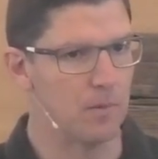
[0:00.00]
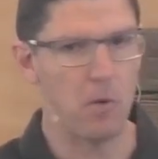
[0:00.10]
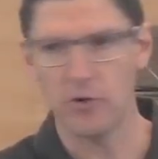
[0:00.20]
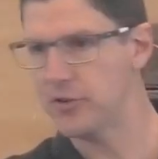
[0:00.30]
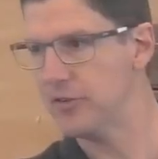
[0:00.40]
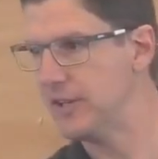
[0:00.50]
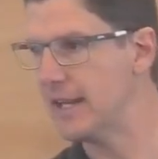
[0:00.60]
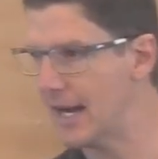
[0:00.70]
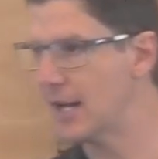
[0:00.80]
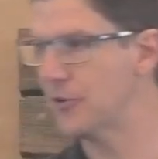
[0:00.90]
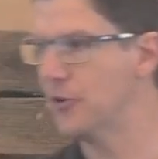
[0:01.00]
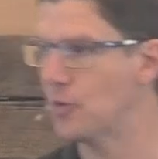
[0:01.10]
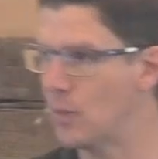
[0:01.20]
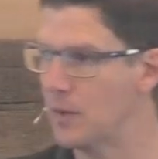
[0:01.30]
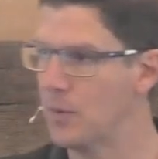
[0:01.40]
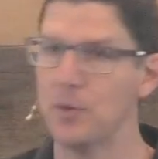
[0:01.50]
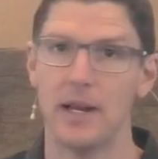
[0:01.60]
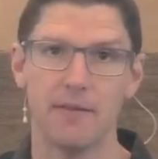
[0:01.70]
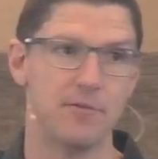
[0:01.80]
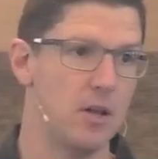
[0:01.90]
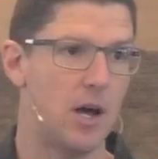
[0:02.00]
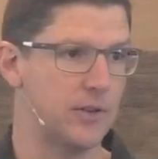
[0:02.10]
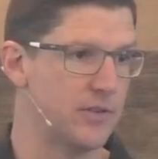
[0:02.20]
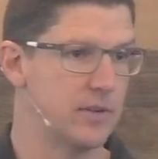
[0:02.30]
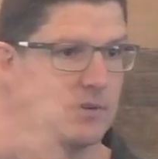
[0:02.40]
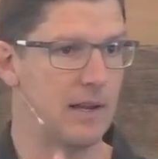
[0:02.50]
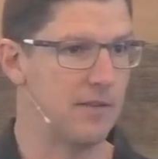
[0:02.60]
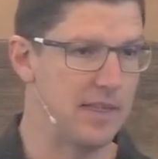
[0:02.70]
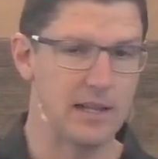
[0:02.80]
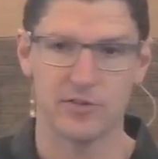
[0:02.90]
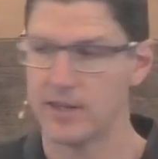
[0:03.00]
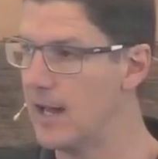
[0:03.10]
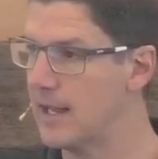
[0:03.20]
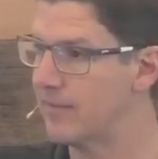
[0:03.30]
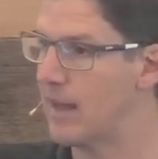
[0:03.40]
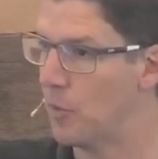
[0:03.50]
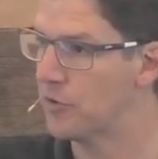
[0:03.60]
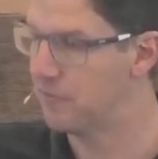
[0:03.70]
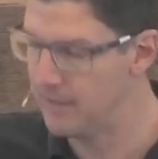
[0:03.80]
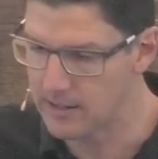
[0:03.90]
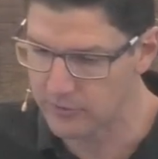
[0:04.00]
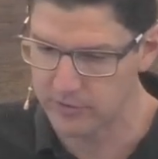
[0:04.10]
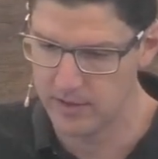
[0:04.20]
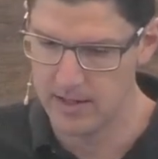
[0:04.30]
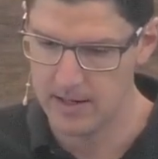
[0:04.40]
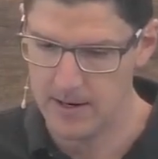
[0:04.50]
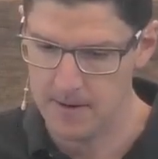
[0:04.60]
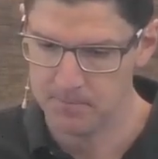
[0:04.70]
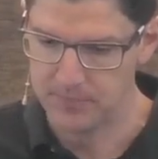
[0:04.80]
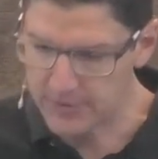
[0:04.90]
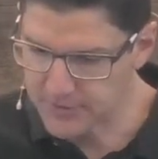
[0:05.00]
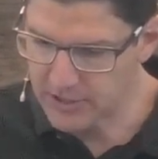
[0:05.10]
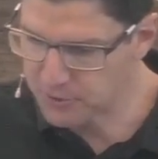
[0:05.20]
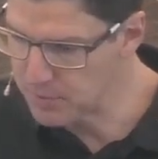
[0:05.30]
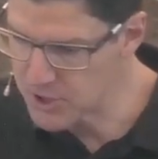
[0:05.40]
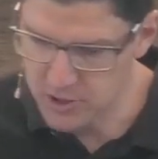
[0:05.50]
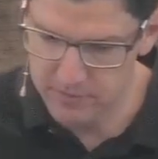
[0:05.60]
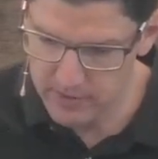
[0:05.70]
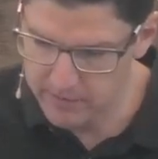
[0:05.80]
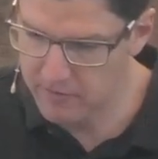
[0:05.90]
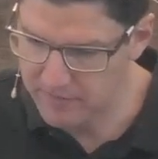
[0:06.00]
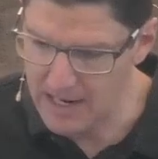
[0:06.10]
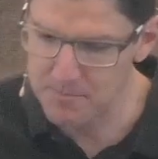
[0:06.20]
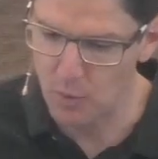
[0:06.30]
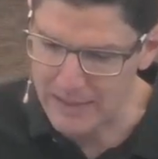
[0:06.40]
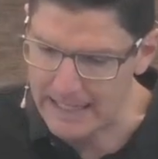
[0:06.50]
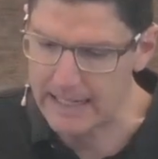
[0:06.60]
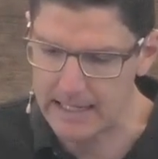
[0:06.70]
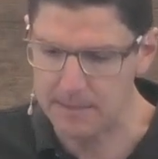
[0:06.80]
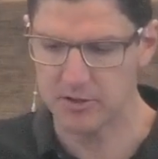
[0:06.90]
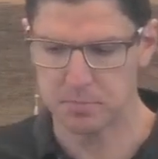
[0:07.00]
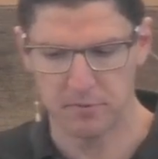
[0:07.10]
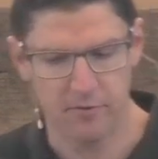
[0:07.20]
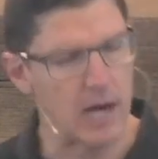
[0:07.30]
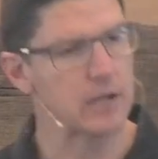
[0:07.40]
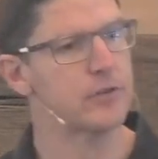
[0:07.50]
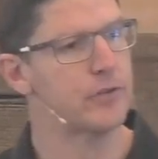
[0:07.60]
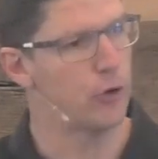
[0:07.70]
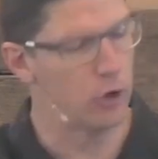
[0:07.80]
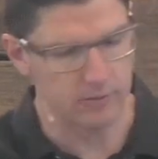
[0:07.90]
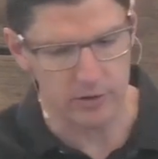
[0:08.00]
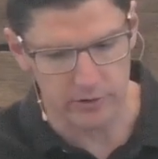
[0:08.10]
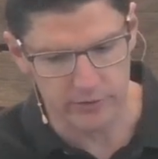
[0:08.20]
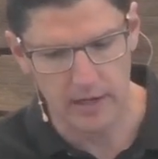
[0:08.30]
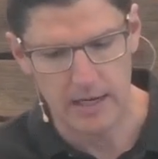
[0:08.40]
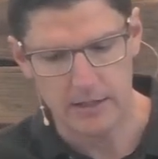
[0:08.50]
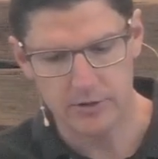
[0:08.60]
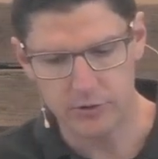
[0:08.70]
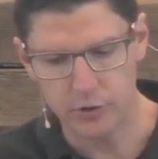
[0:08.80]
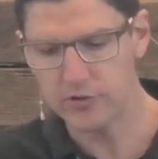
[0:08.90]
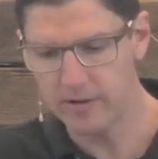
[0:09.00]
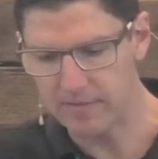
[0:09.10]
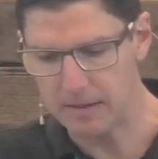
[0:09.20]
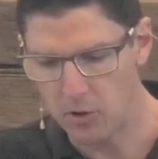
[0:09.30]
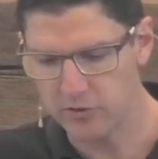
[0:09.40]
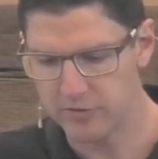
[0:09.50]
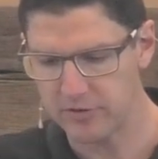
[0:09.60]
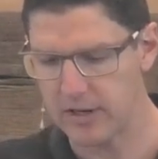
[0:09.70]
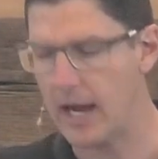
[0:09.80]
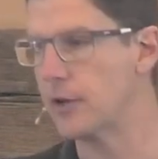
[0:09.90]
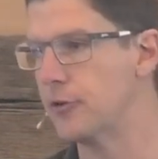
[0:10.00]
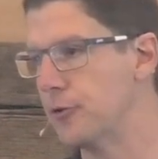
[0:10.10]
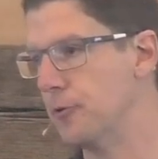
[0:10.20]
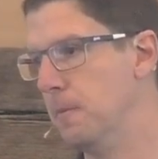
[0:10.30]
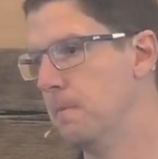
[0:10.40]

Most of us here can't do. We, we wouldn't have the lights and, and things today if that wasn't fixed. That's an expression of love of neighbor. We needed him to provide a service to do something most of us can't do.